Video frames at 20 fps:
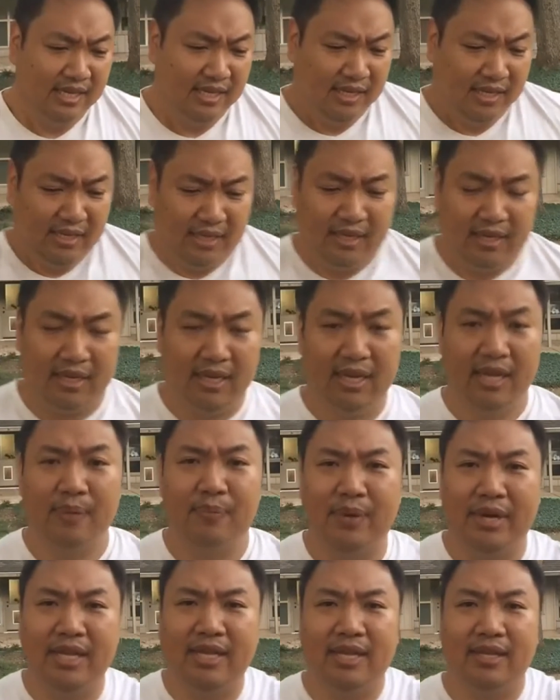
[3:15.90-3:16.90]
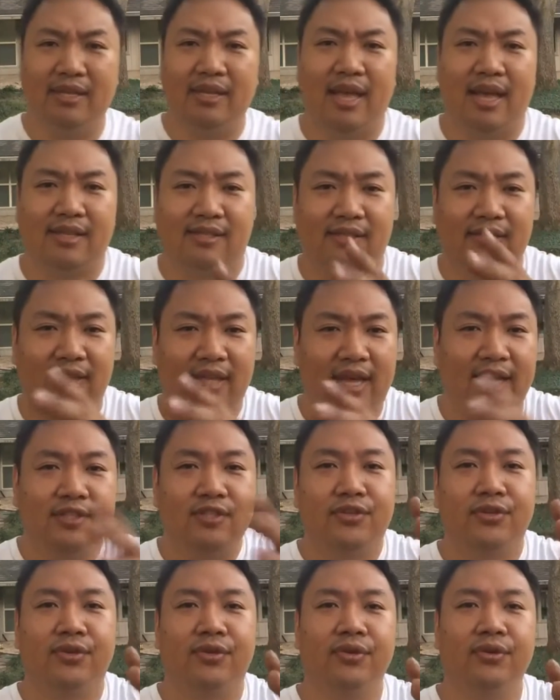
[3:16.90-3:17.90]
But it has
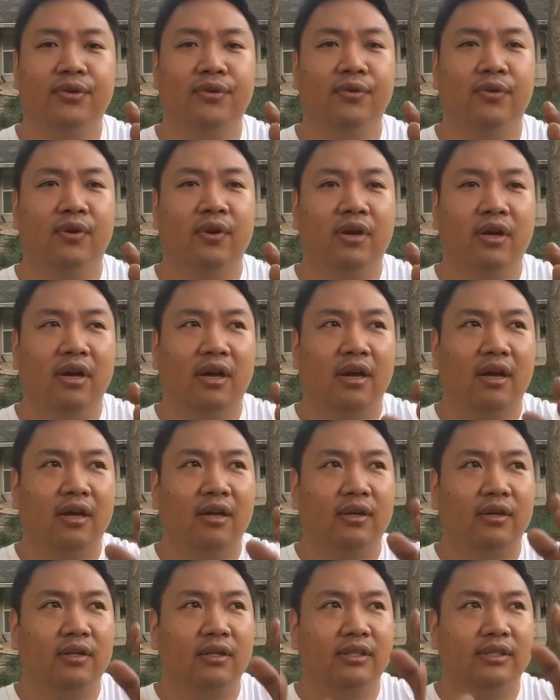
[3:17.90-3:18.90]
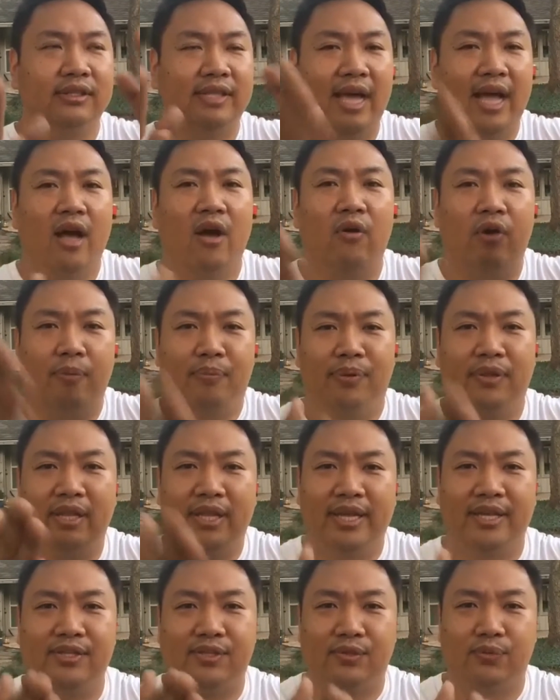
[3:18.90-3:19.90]
led to now a
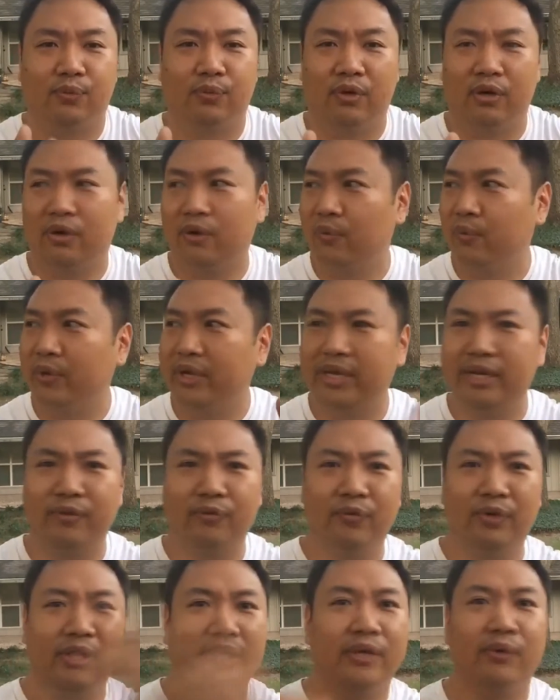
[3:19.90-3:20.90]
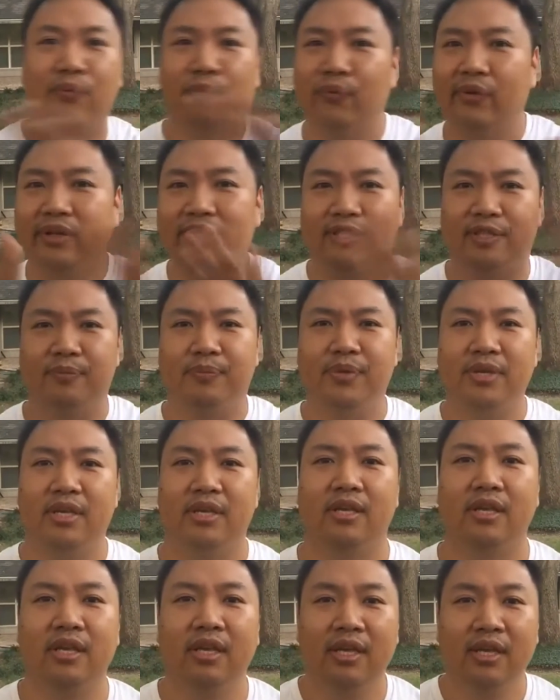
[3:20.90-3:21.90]
place where we didn't really want to
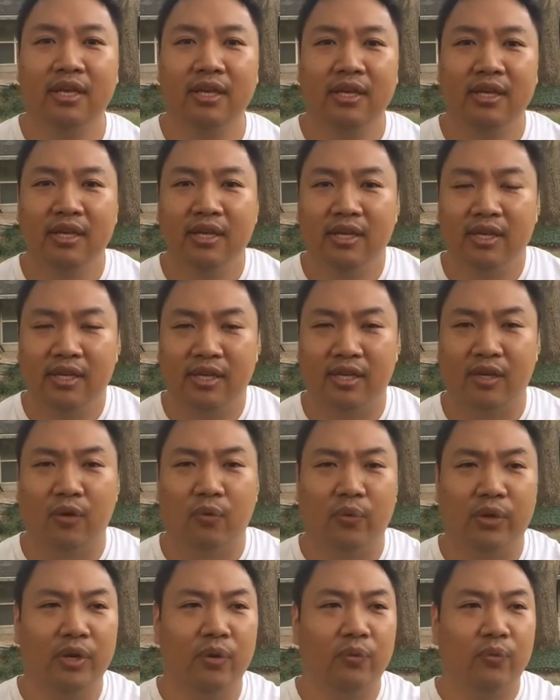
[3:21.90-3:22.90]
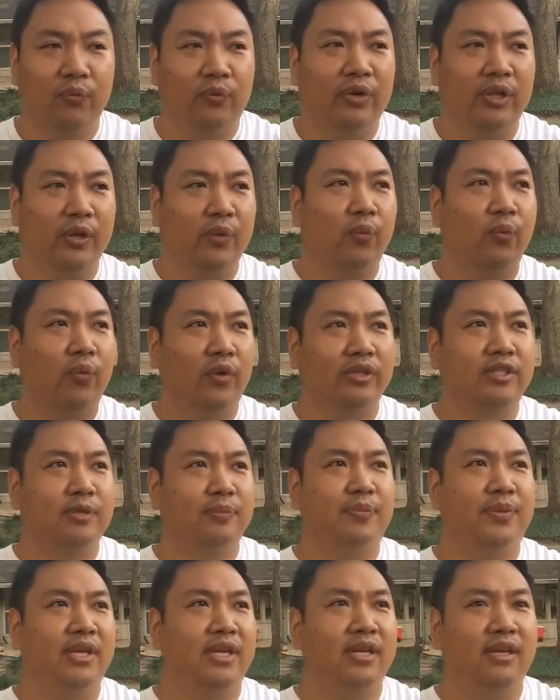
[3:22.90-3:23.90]
be. You know, we don't really want to
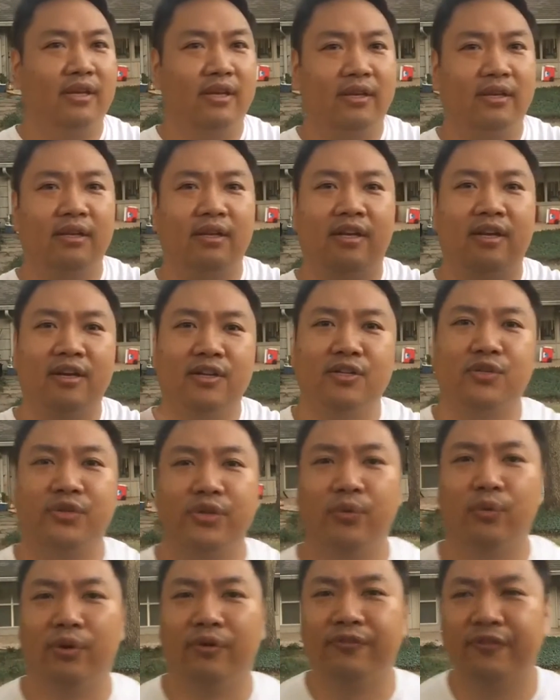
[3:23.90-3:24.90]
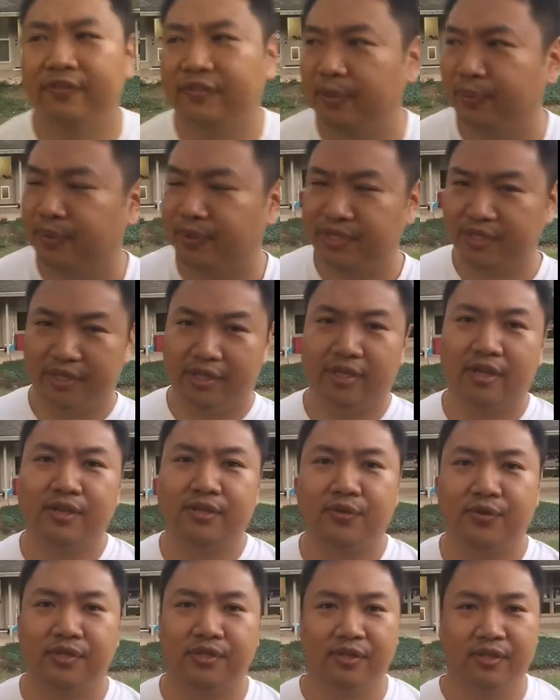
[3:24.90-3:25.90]
be in a country where 50% of the
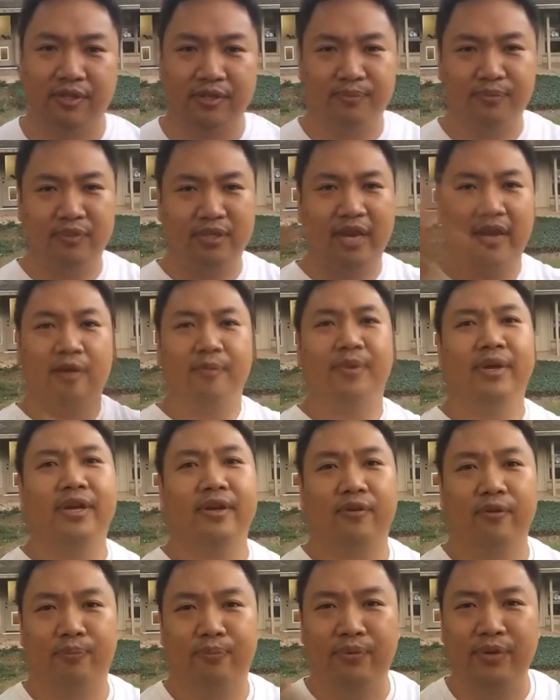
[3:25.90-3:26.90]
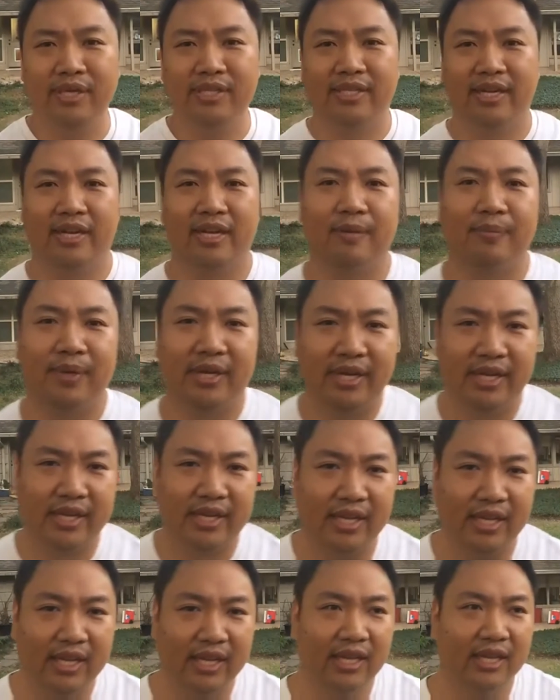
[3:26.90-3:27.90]
country is either diabetic or pre-diabetic,
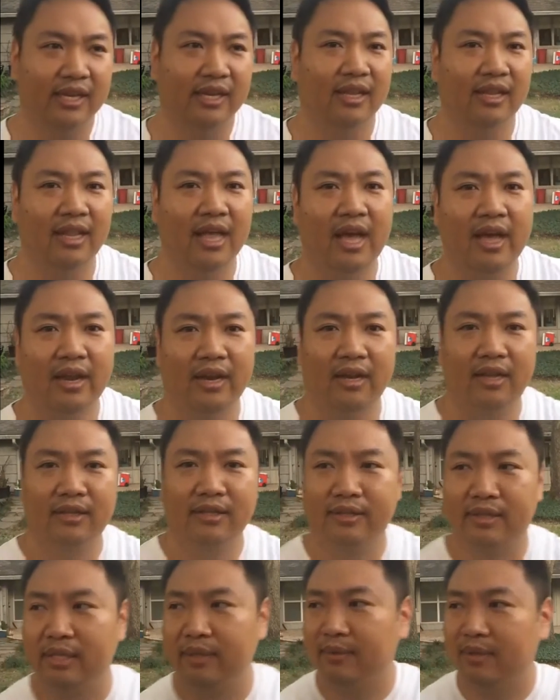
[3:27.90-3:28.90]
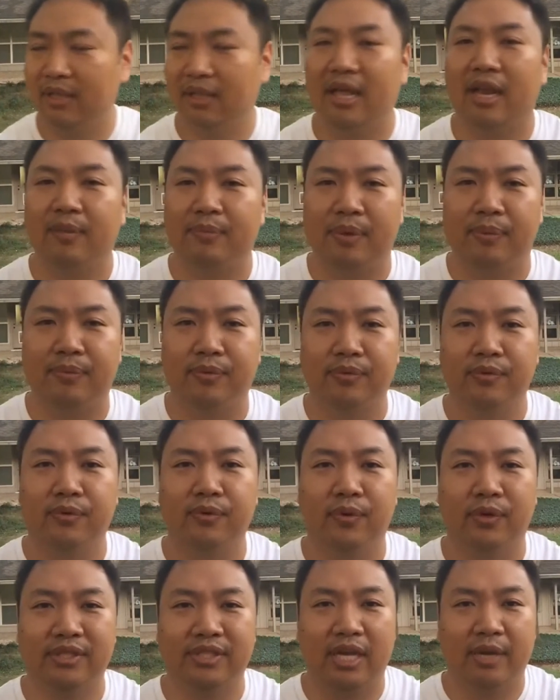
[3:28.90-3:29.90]
and a lot of people
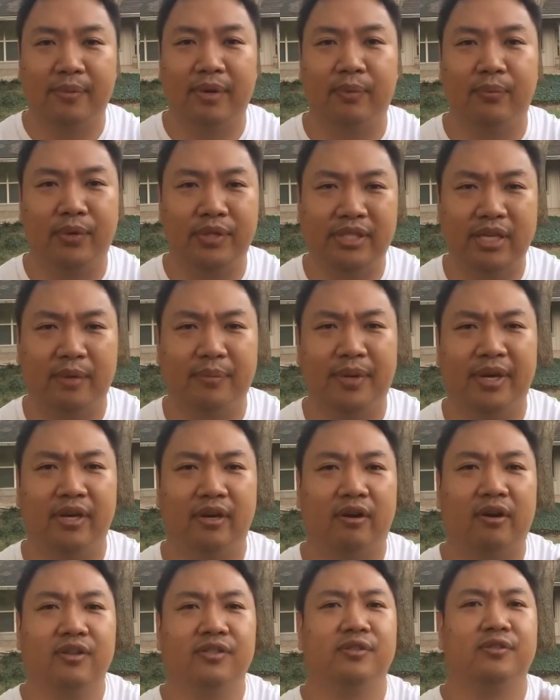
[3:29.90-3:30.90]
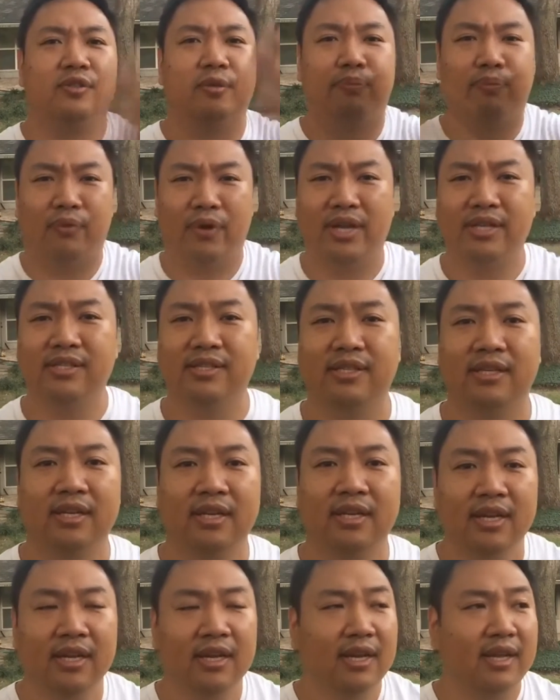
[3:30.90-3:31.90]
who are diabetic and pre-diabetic are also depressed.
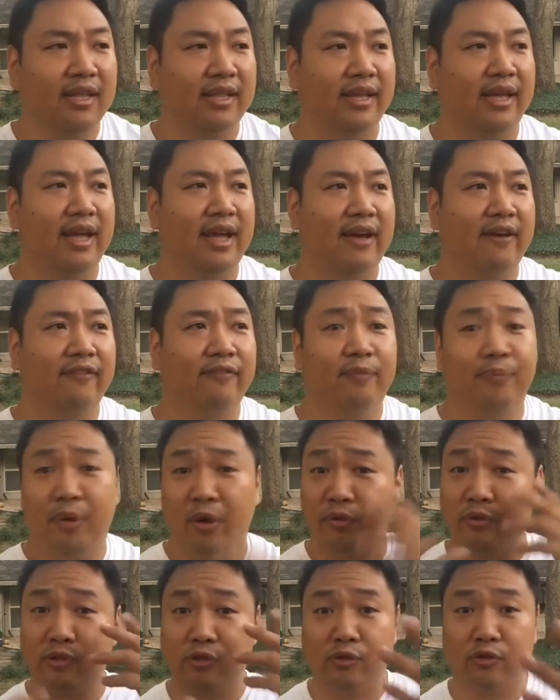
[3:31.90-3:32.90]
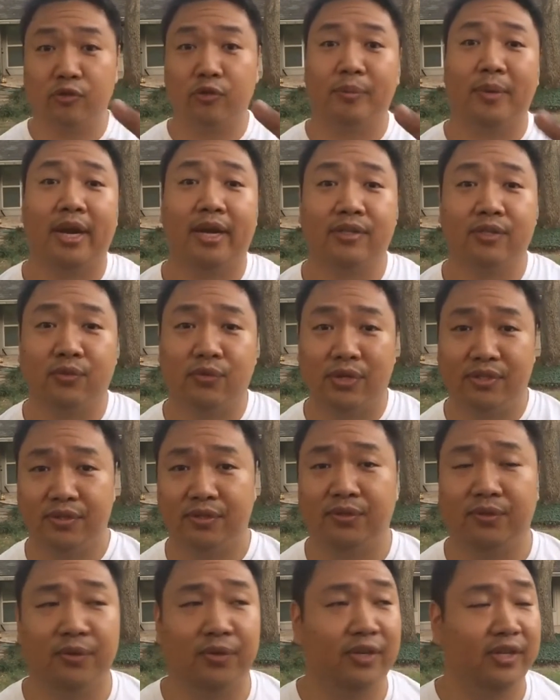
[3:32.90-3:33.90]
They have post-traumatic stress
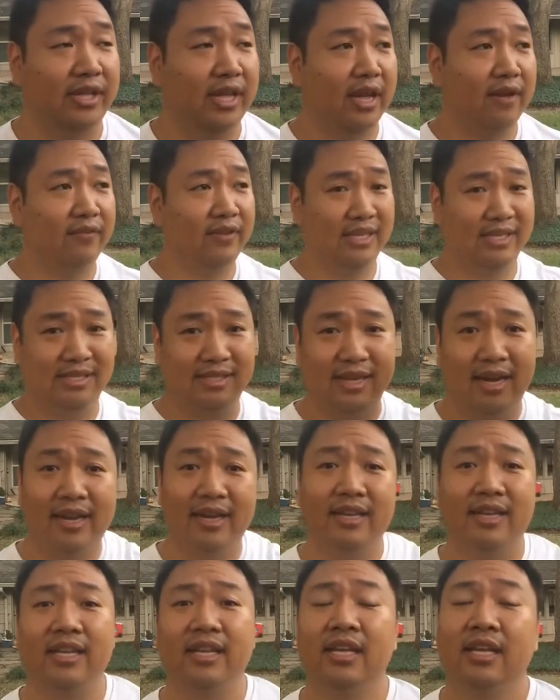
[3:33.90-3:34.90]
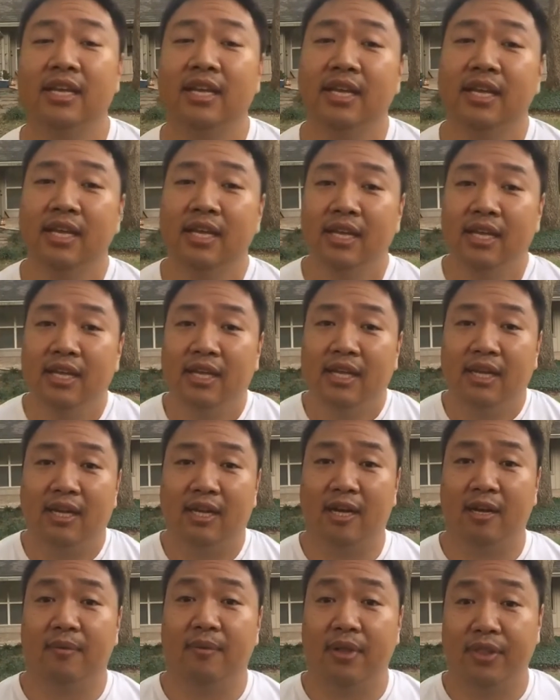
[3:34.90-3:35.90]
disorder, they have anxiety,
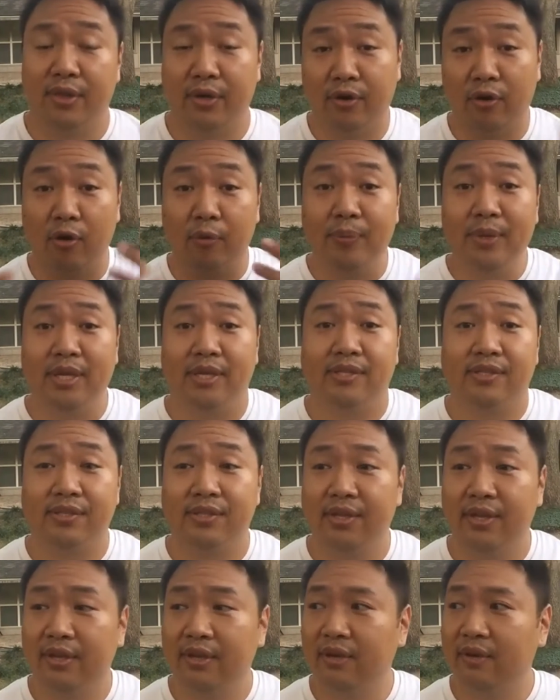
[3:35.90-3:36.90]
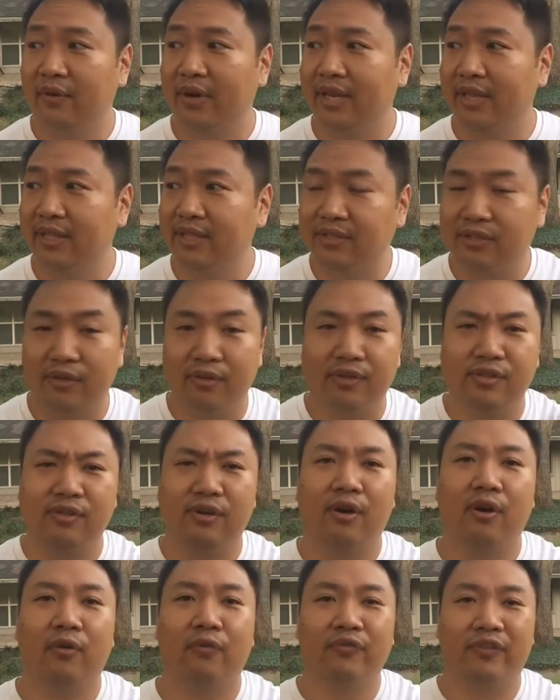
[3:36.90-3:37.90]
and they're obese. Right? These
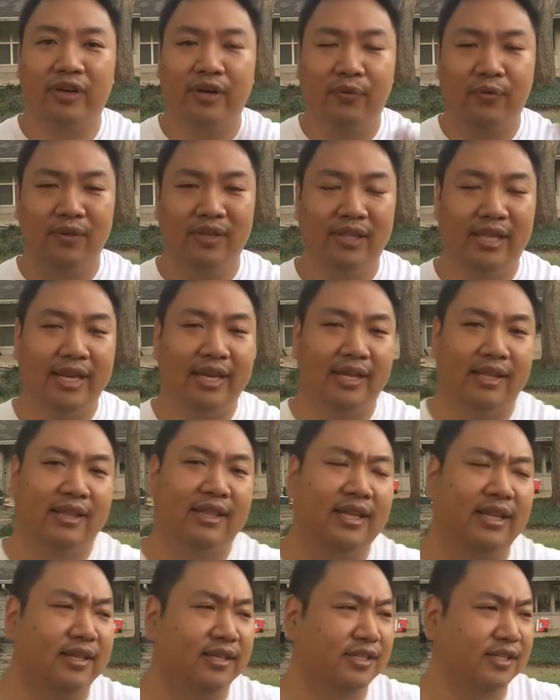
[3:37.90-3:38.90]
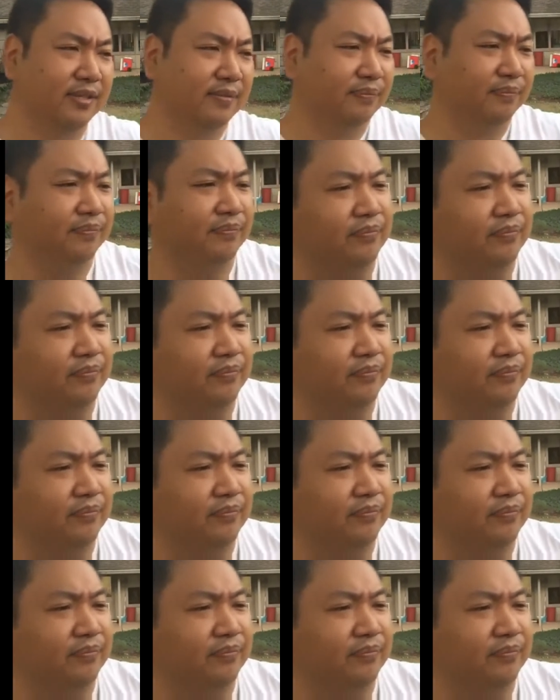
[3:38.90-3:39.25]
are all very related things.